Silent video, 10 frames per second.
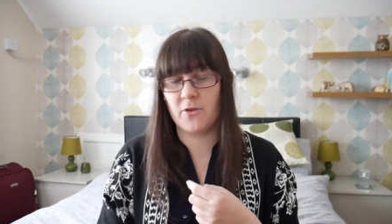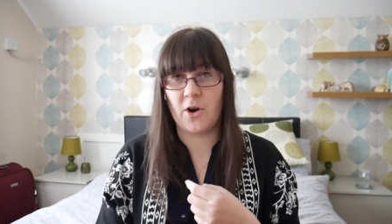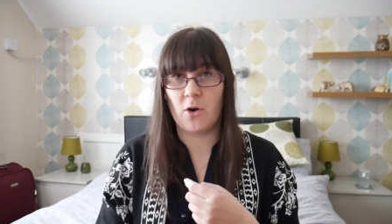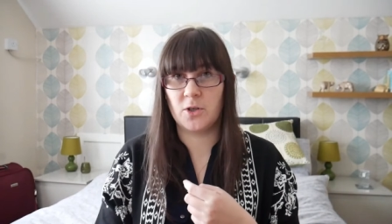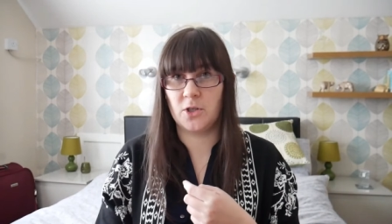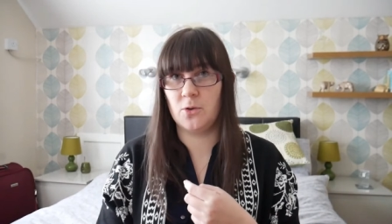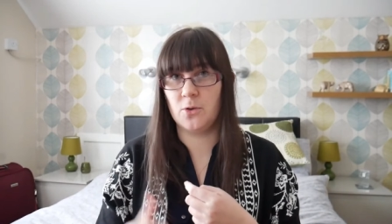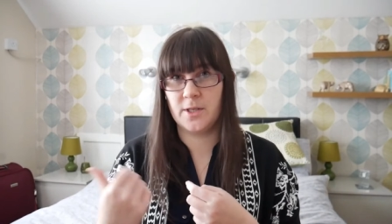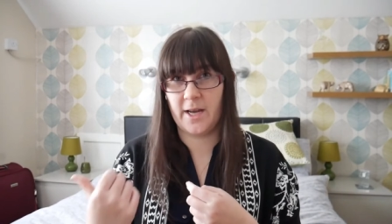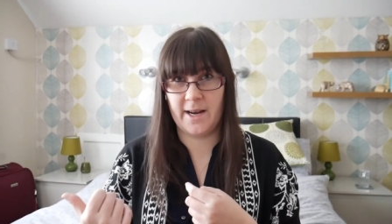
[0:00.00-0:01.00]
an
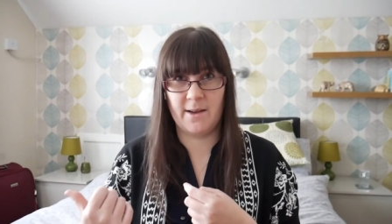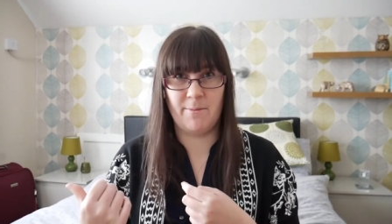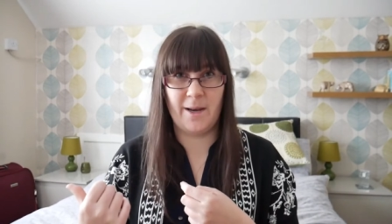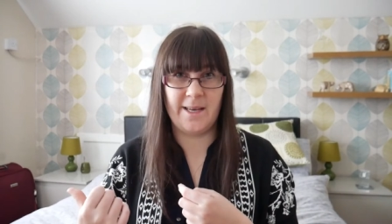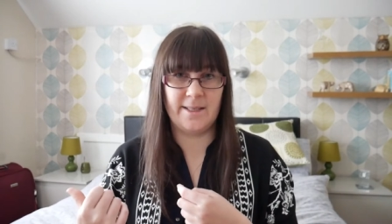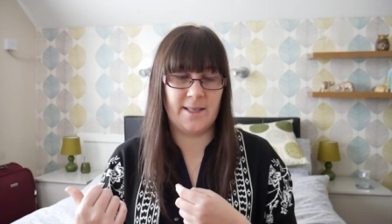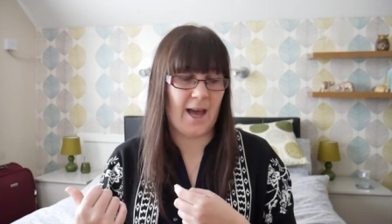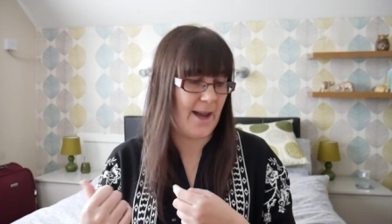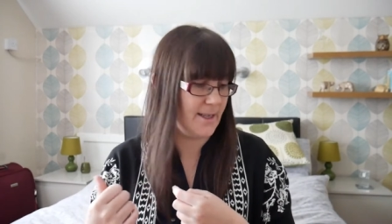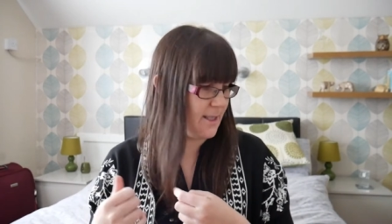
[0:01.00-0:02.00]
Octonaut and a Blaze
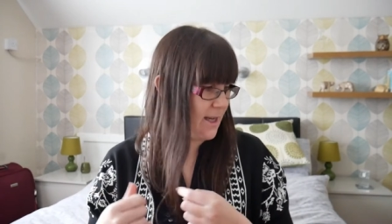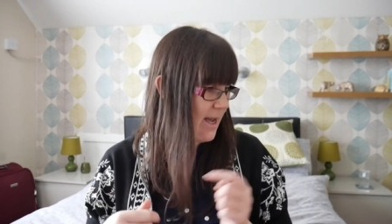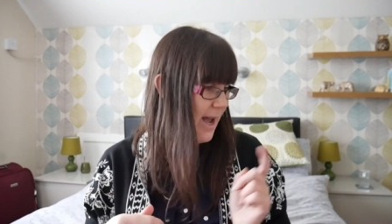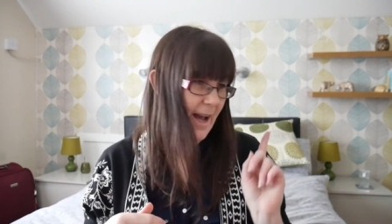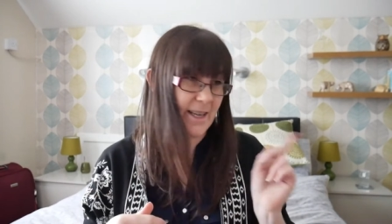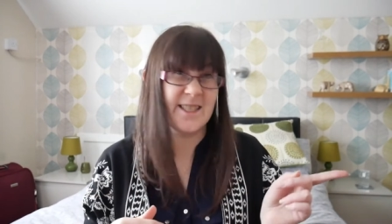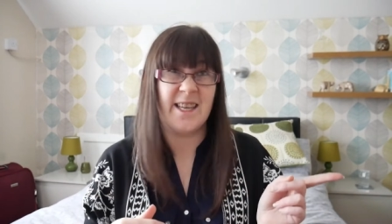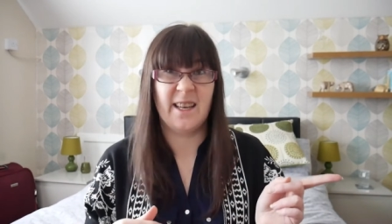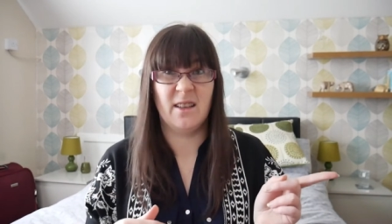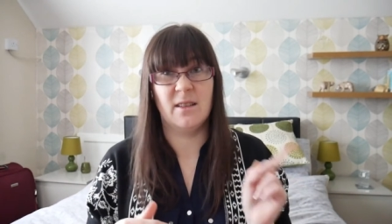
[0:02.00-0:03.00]
set and a
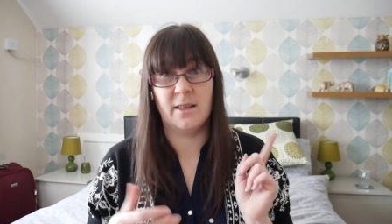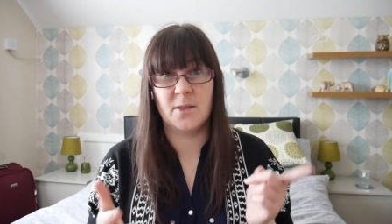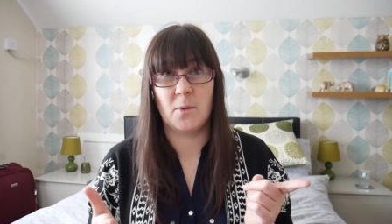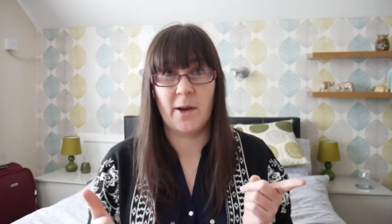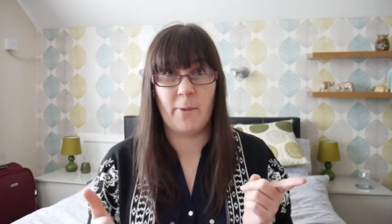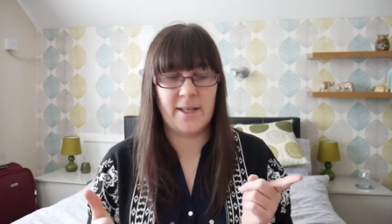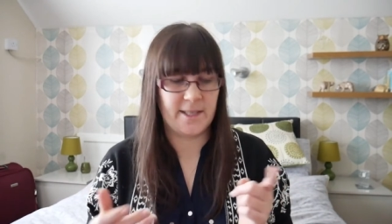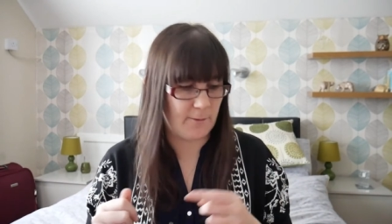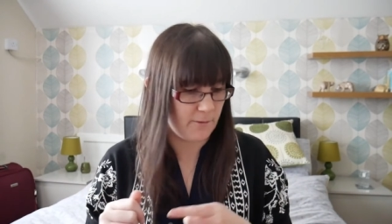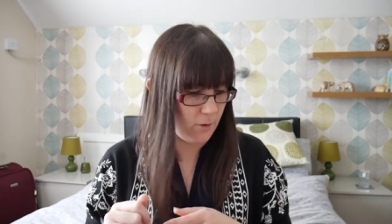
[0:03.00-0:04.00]
Till is what I went
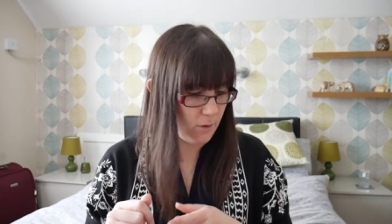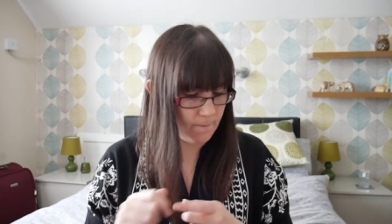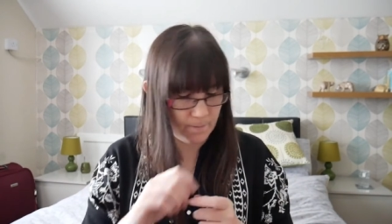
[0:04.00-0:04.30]
down for.